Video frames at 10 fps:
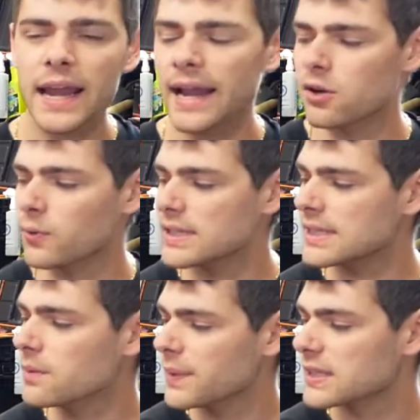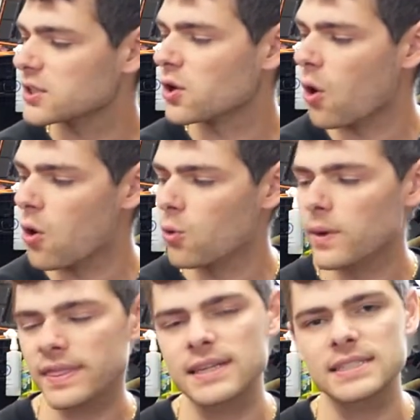and Racing Beat's goal
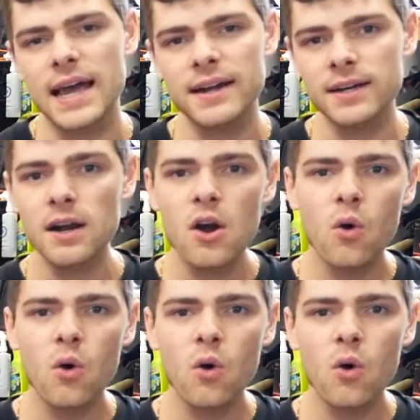with this header